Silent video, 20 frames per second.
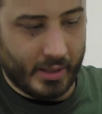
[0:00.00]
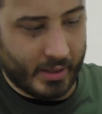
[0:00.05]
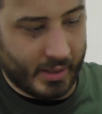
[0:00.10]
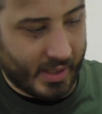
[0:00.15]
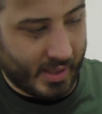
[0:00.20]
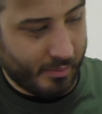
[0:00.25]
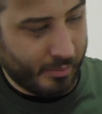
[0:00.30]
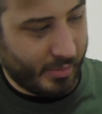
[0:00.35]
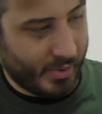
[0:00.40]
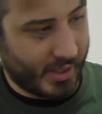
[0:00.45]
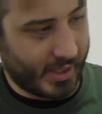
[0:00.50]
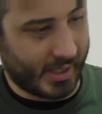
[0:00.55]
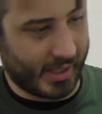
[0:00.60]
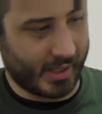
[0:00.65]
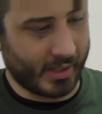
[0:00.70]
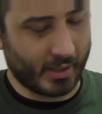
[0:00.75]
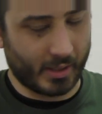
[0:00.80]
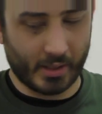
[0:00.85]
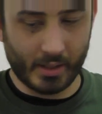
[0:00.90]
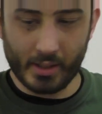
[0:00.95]
and I'm
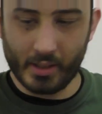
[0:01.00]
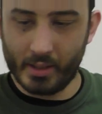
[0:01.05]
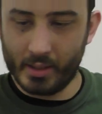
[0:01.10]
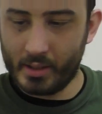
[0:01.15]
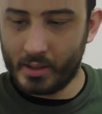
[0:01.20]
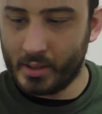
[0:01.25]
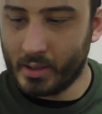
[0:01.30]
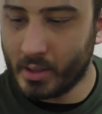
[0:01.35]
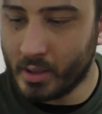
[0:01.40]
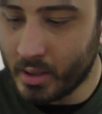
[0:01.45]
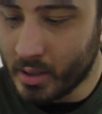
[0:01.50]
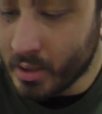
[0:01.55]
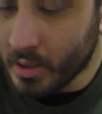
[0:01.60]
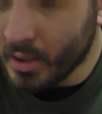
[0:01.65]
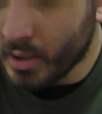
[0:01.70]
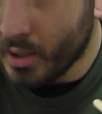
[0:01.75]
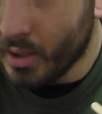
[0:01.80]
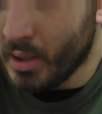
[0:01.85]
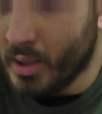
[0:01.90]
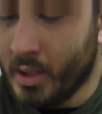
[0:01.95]
back.
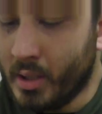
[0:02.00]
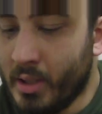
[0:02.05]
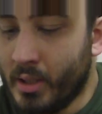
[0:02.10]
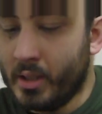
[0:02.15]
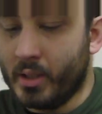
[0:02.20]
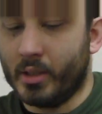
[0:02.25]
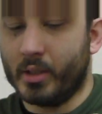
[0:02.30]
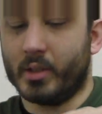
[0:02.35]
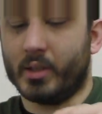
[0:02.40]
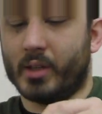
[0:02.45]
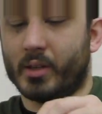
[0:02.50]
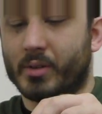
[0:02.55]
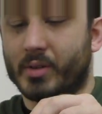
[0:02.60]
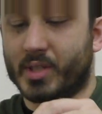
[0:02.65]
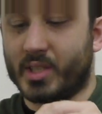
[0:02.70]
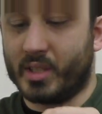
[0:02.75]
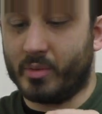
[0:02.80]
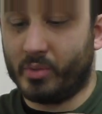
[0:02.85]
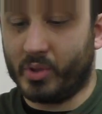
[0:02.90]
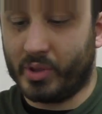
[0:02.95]
And I
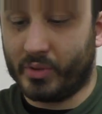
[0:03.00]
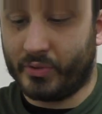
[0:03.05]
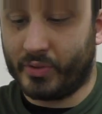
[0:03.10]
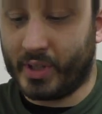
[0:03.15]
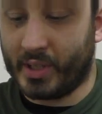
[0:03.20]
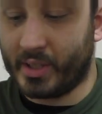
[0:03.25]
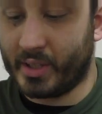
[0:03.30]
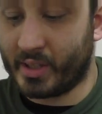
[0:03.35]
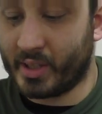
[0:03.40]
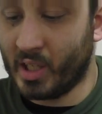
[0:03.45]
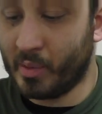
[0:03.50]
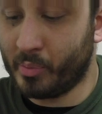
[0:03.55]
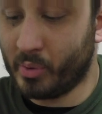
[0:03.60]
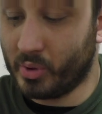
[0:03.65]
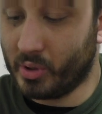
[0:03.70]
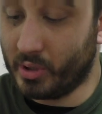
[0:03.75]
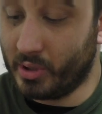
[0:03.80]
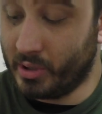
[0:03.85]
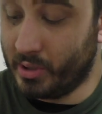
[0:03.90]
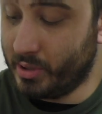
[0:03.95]
was able to find a
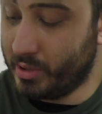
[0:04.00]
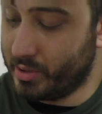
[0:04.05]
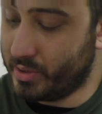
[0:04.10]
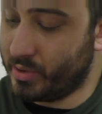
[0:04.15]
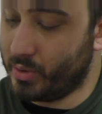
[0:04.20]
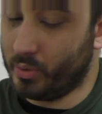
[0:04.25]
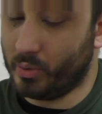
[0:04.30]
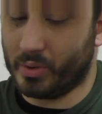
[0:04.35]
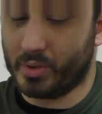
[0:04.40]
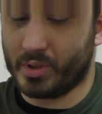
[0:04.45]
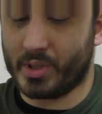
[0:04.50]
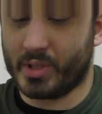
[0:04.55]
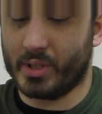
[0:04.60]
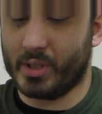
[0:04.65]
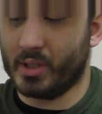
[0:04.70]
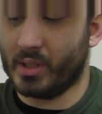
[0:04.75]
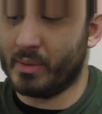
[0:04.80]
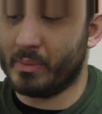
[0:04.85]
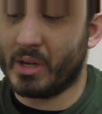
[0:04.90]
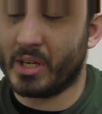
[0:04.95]
couple tools
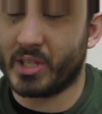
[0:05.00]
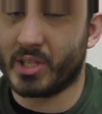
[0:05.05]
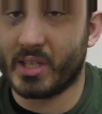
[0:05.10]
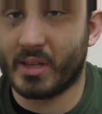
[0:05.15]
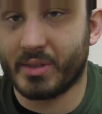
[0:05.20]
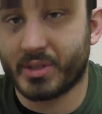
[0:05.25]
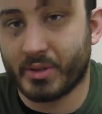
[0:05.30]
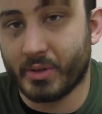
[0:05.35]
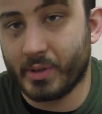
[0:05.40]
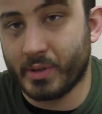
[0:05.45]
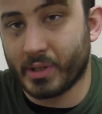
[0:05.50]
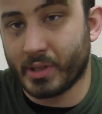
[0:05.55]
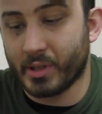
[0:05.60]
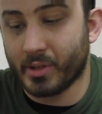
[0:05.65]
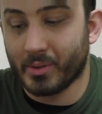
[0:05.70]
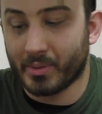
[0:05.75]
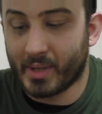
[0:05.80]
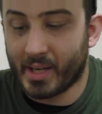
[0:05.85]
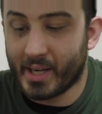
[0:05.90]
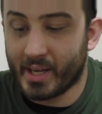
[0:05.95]
here. I mentioned I was going to get
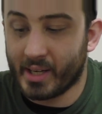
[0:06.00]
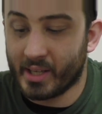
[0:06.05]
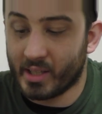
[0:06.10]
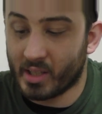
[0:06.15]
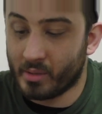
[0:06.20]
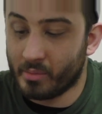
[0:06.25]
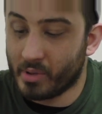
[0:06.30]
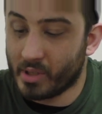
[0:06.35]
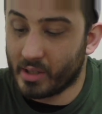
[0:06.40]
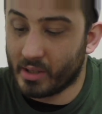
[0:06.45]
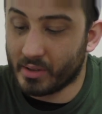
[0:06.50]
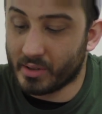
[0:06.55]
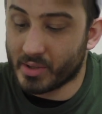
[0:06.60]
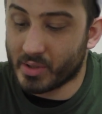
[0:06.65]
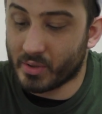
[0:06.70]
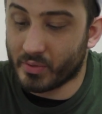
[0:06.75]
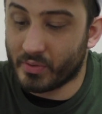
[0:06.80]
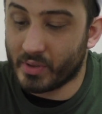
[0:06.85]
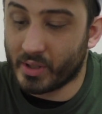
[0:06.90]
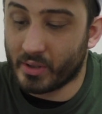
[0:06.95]
a rag, but I
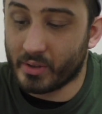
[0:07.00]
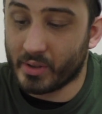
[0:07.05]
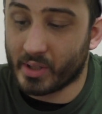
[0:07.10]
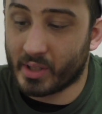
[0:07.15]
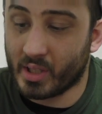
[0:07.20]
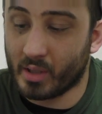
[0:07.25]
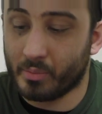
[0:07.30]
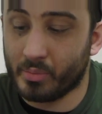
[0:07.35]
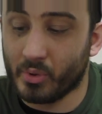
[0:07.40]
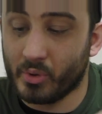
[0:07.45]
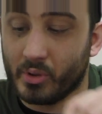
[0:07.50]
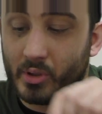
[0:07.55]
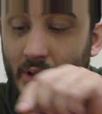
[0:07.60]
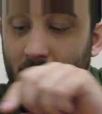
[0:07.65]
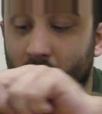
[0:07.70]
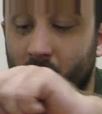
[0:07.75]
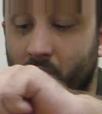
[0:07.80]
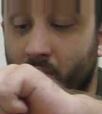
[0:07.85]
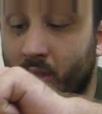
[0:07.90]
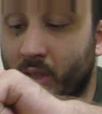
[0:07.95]
also found a couple
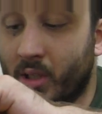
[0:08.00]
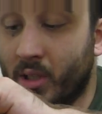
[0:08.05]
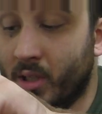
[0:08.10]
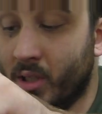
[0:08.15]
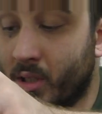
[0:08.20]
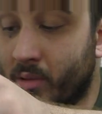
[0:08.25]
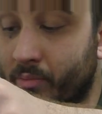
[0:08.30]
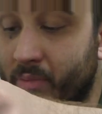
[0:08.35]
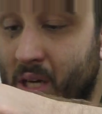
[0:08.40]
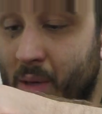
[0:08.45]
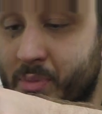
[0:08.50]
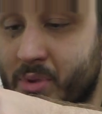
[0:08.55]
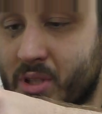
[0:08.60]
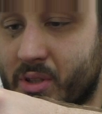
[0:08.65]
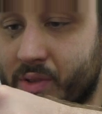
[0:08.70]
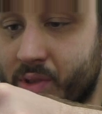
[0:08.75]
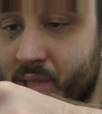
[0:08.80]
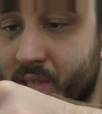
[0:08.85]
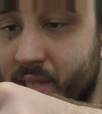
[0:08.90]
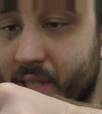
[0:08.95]

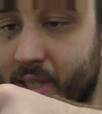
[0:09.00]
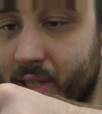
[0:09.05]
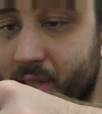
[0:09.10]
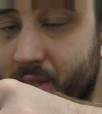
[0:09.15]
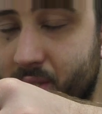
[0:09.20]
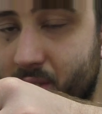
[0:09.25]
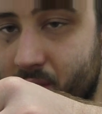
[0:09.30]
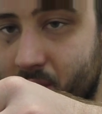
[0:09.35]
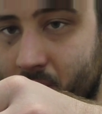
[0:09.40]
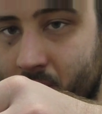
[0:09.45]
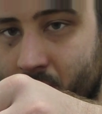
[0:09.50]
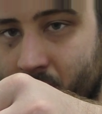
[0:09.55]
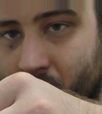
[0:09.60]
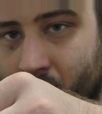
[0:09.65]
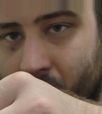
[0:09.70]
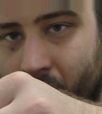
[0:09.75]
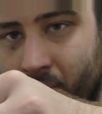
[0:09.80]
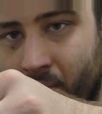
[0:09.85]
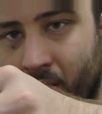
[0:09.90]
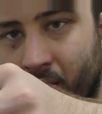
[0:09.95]
popsicle sticks.
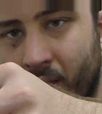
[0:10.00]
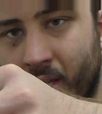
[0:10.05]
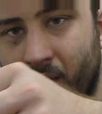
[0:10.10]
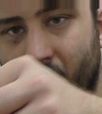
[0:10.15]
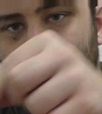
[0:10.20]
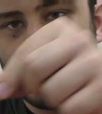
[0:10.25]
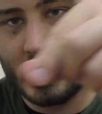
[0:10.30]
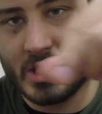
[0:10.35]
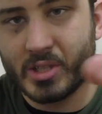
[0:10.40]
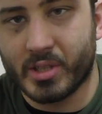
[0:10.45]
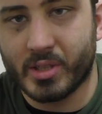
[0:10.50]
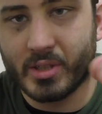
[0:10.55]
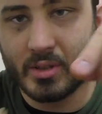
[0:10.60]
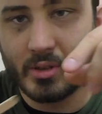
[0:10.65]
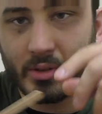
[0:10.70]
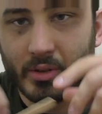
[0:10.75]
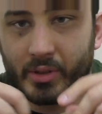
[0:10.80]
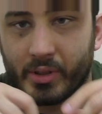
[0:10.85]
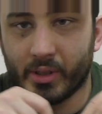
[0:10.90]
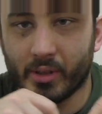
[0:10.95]
I mentioned
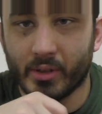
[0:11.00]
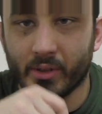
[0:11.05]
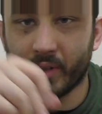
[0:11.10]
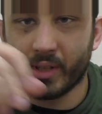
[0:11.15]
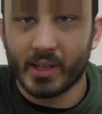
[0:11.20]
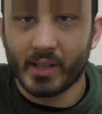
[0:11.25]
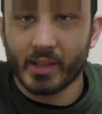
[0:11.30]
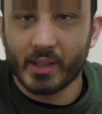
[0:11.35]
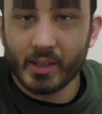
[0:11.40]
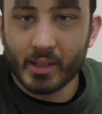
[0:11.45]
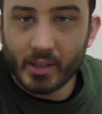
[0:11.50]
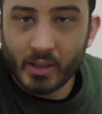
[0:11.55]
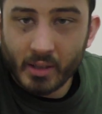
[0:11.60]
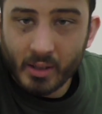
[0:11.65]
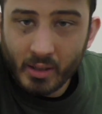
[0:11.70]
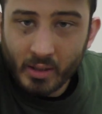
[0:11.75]
earlier that I